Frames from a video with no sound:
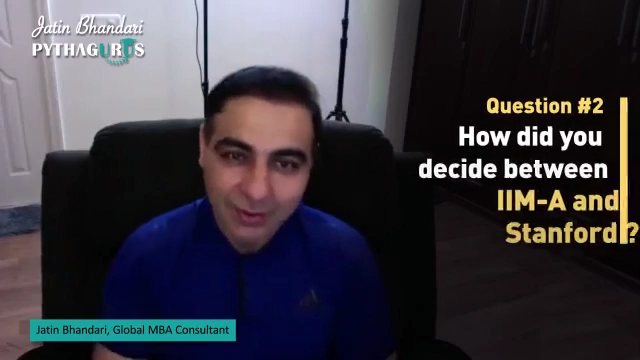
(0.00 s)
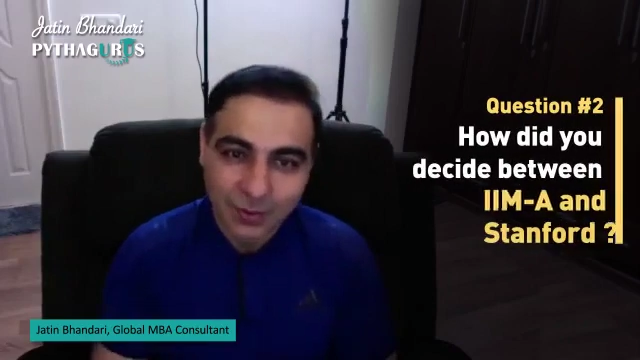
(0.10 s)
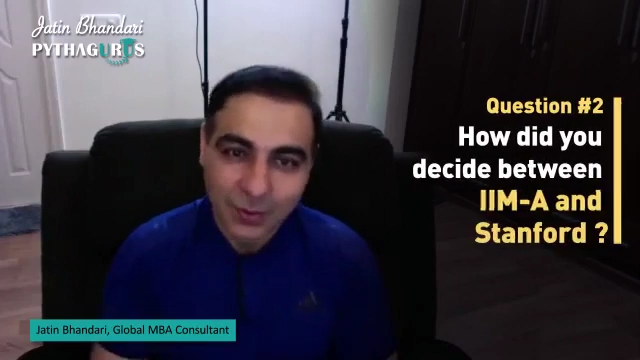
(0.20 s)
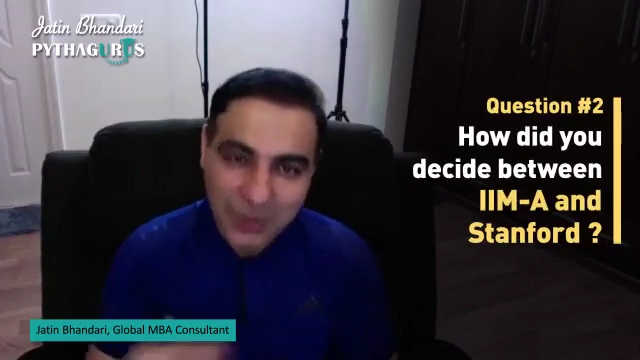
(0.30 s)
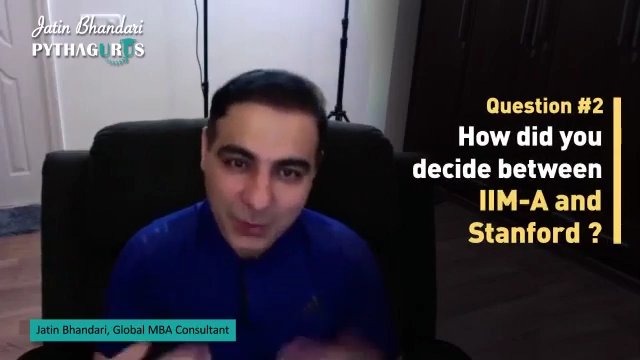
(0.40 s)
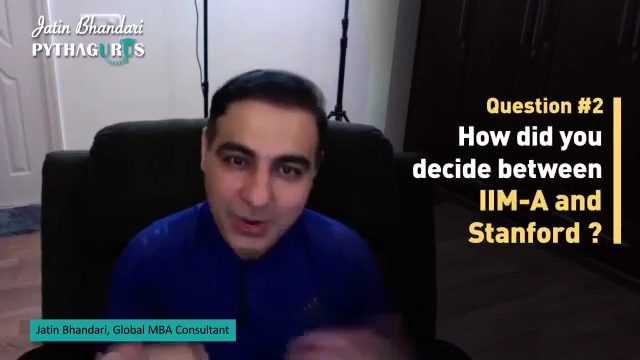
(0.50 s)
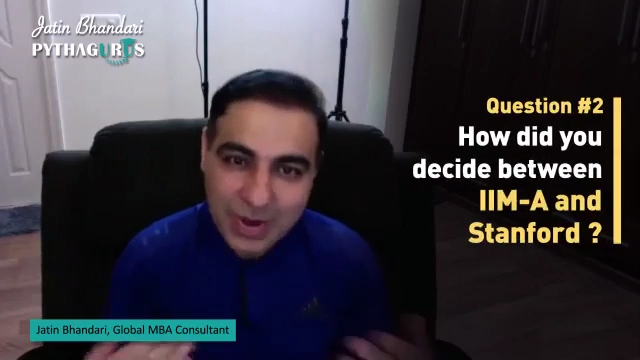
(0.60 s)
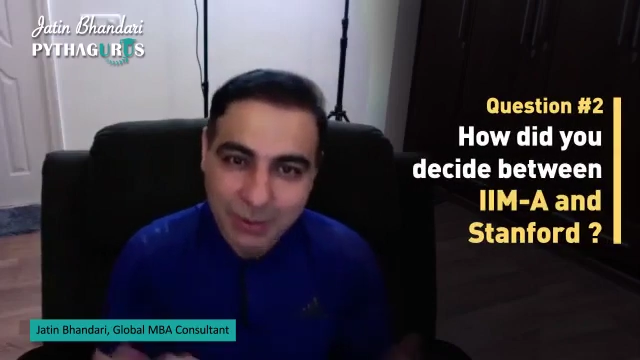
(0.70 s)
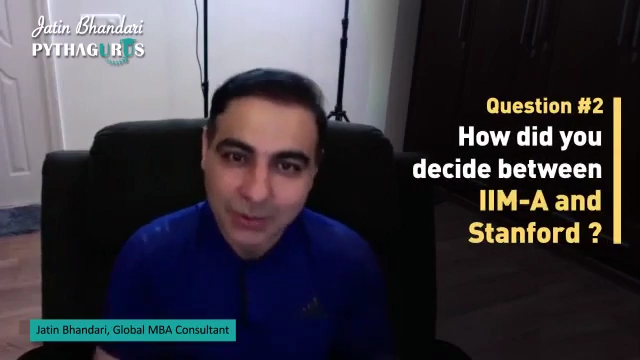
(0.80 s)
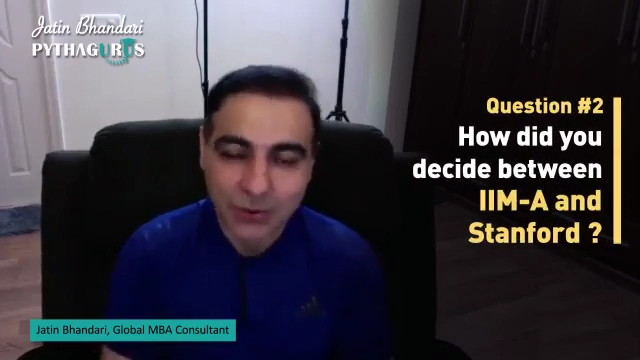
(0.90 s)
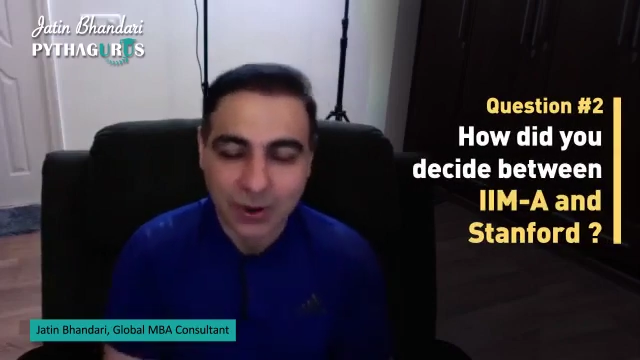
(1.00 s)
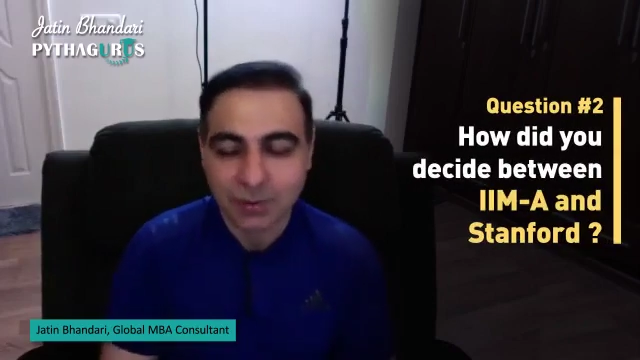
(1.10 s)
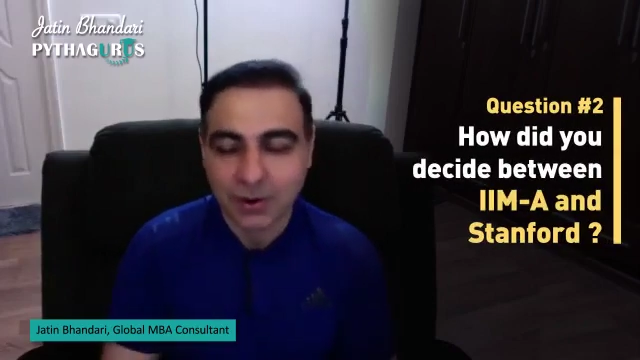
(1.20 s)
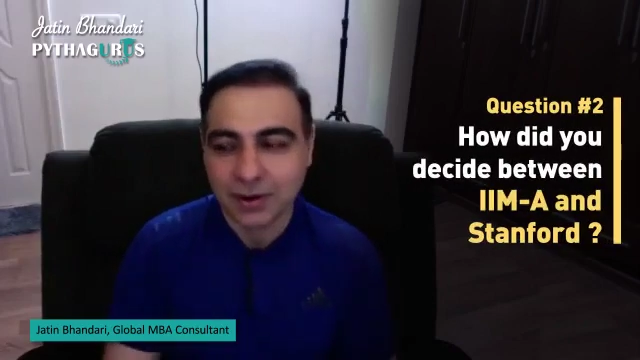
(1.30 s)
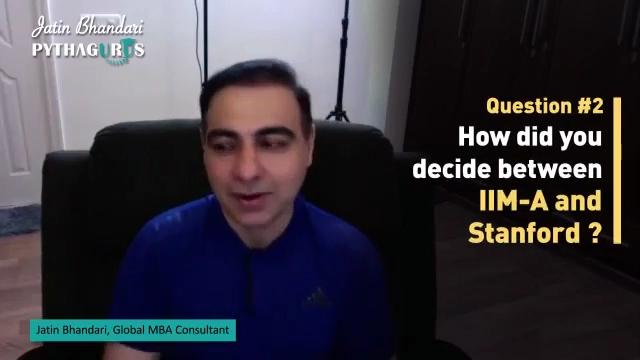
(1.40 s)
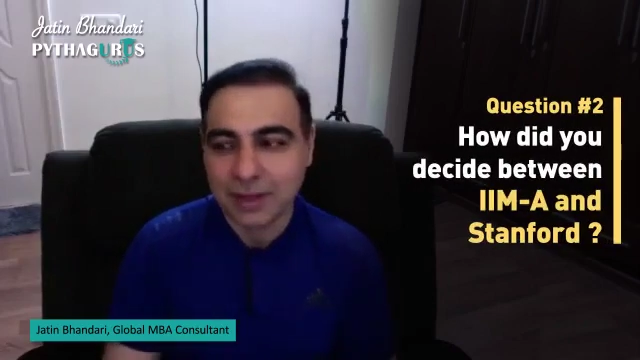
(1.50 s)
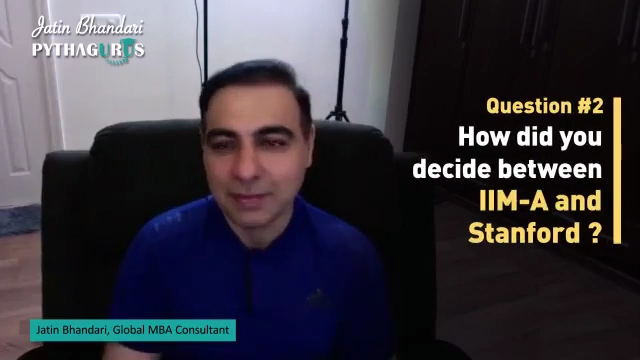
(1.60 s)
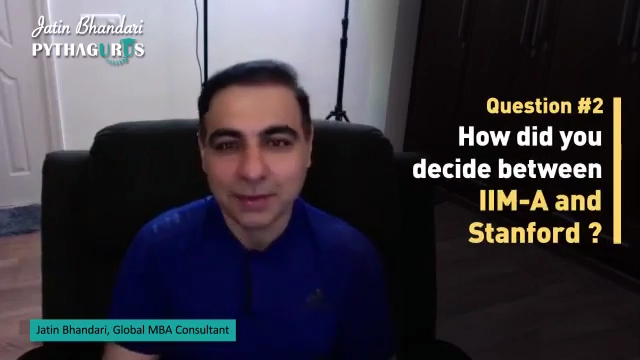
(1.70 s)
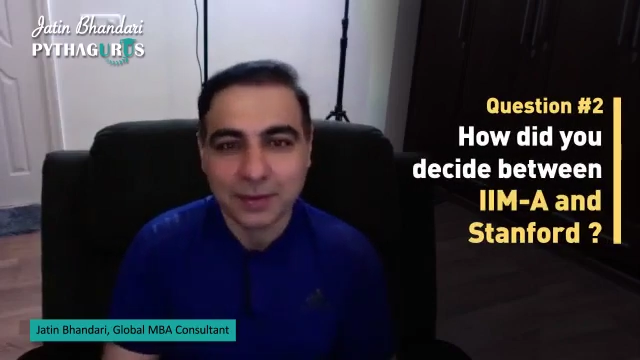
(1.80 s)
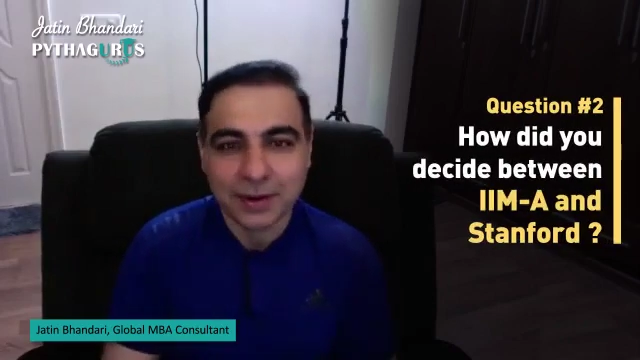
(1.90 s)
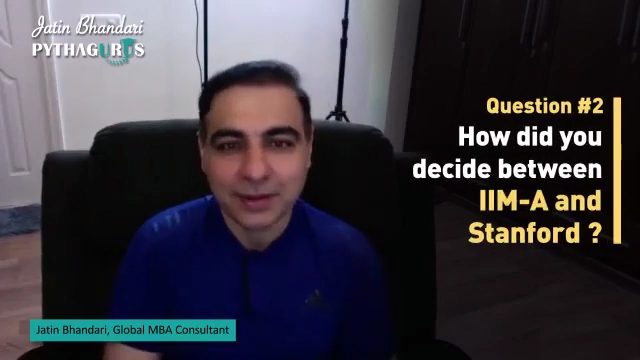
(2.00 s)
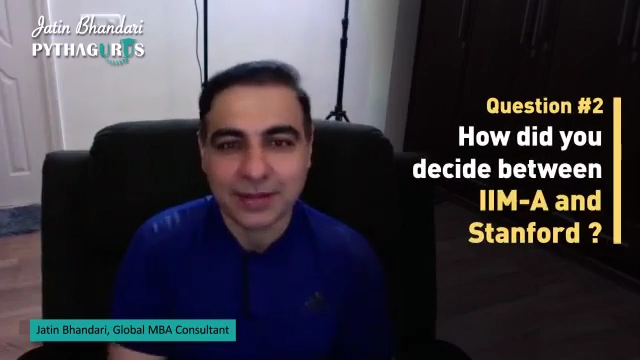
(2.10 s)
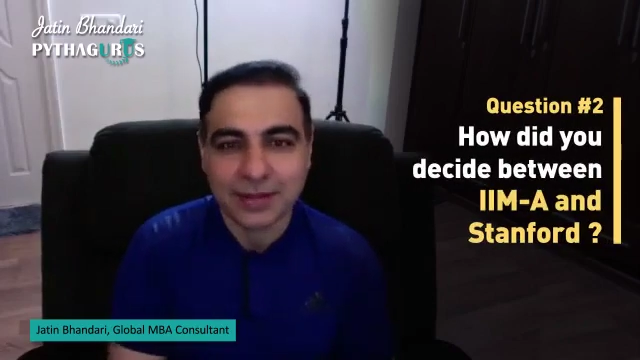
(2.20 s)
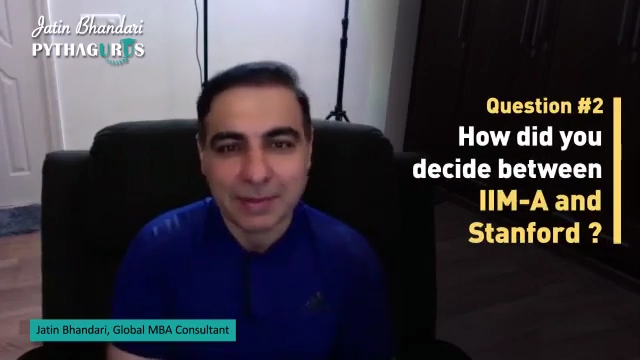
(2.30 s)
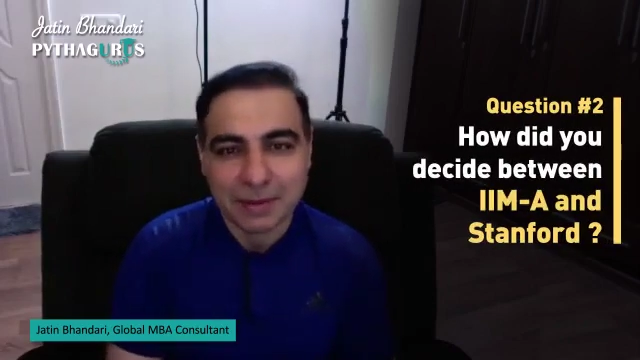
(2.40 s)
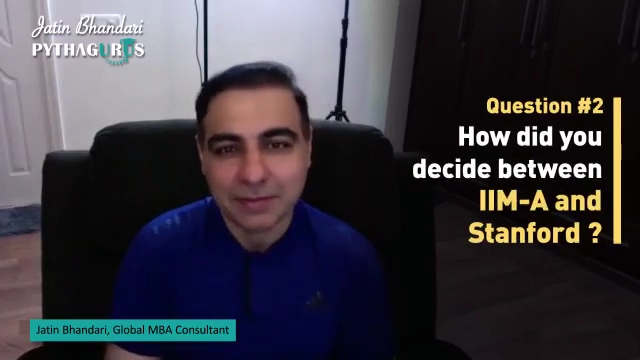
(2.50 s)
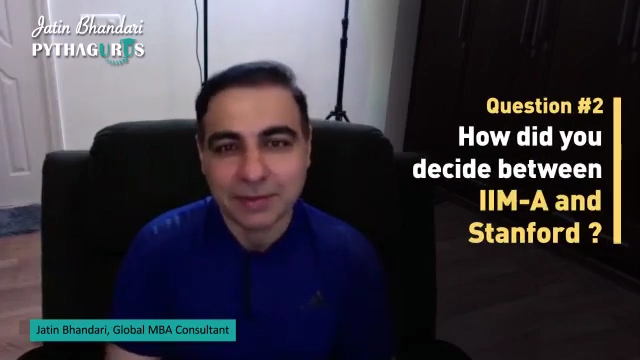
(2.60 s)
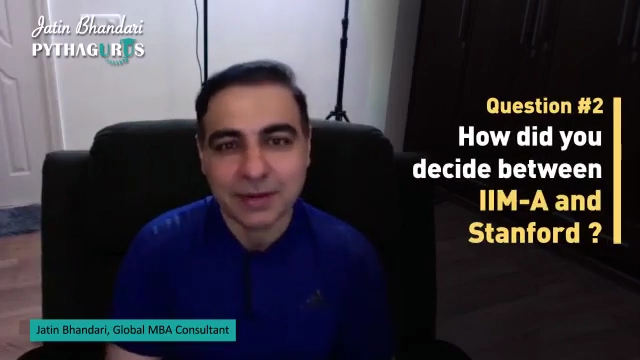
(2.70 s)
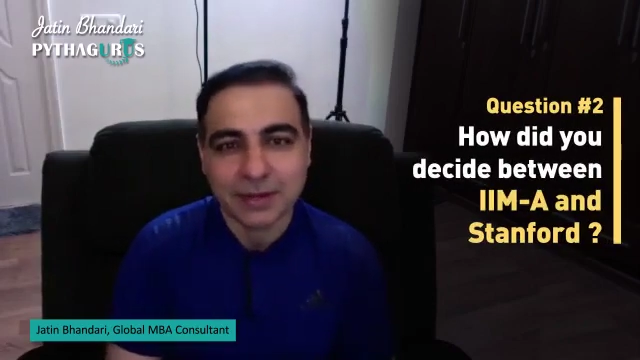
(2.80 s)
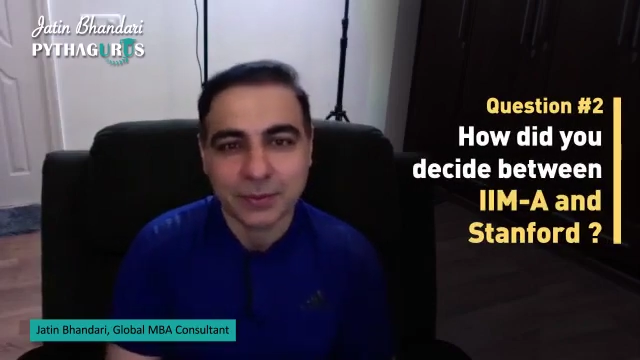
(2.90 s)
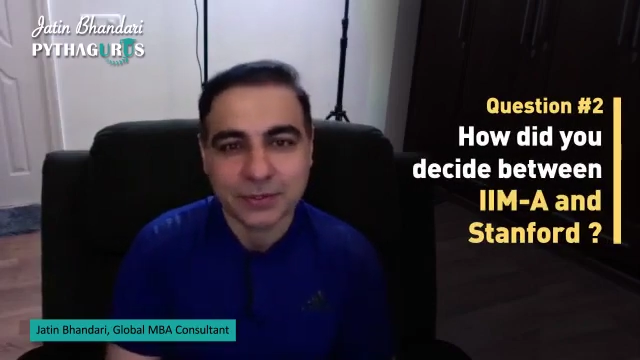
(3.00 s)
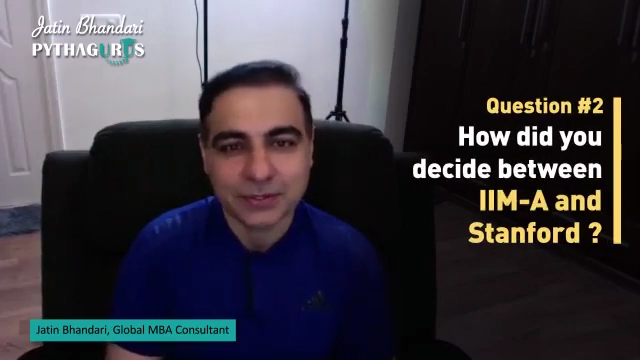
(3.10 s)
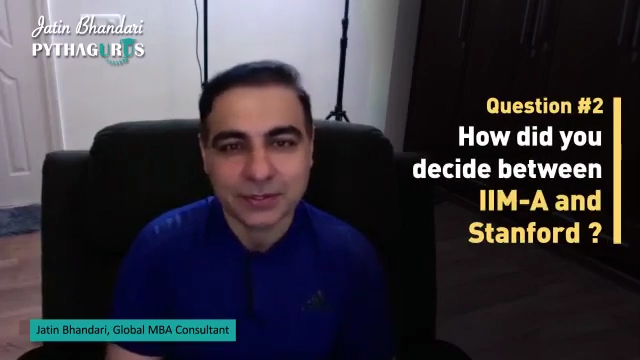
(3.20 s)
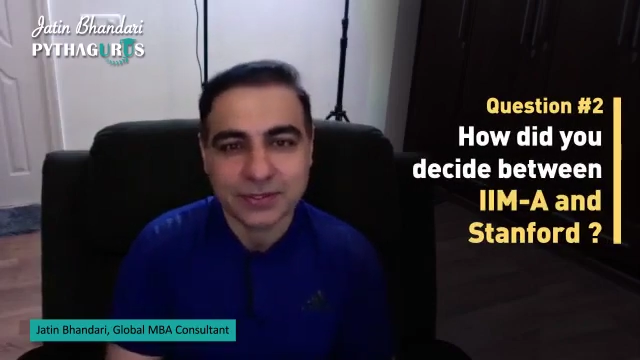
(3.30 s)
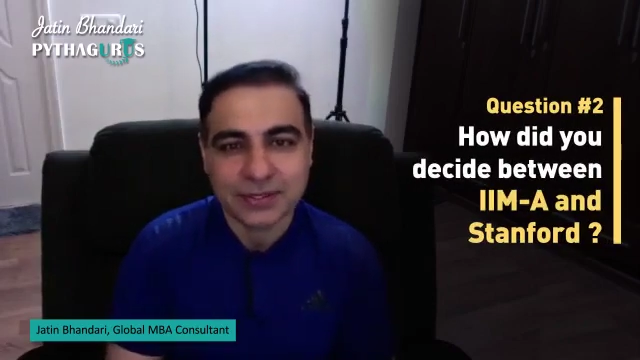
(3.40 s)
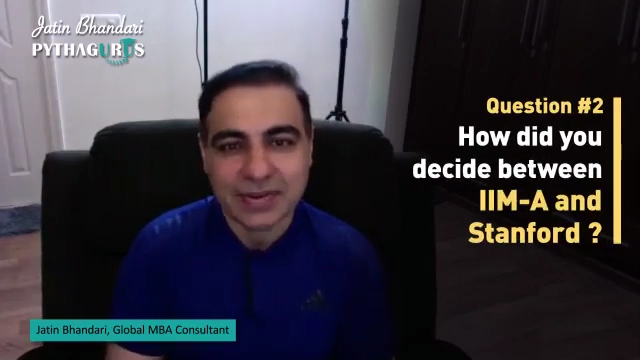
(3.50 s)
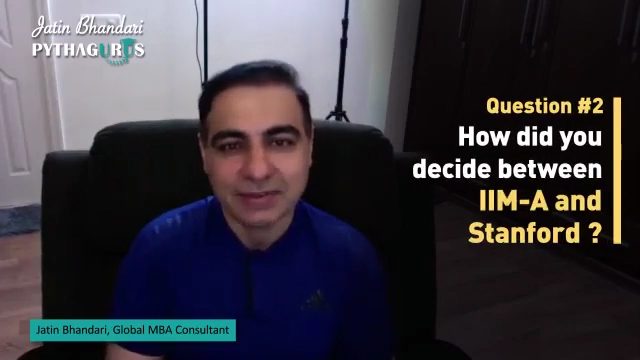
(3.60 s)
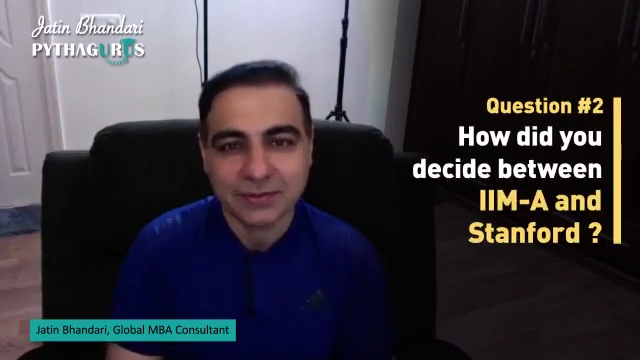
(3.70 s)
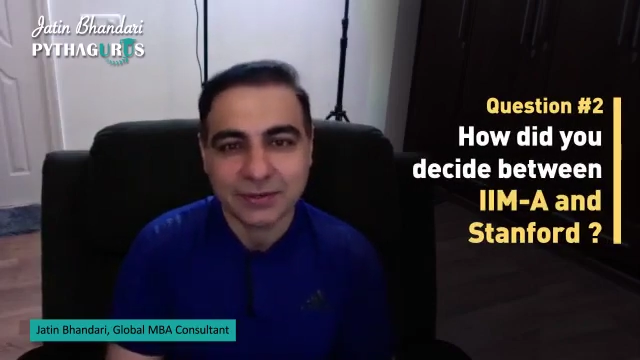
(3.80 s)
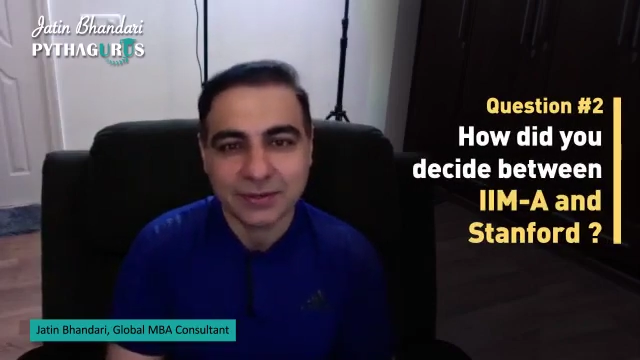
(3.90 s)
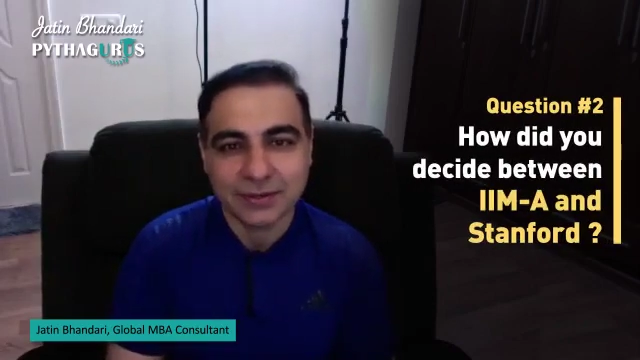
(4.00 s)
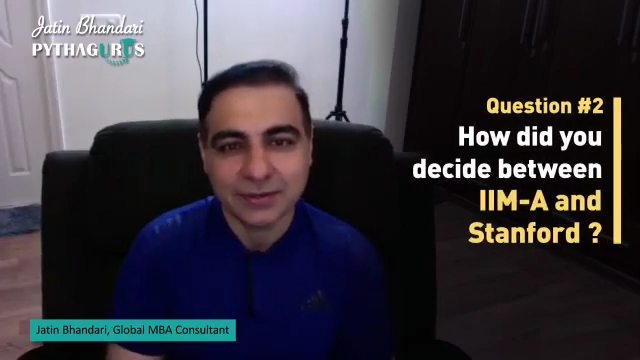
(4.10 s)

when you and I were talking about Ahmedabad versus Stanford.